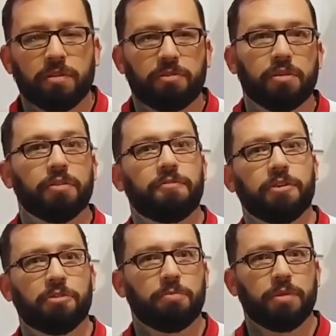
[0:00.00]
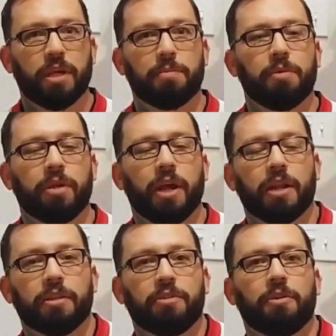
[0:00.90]
and so the fish will be able to kind
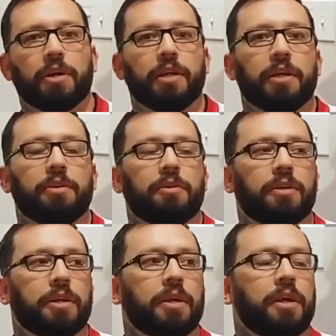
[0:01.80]
of target in on it.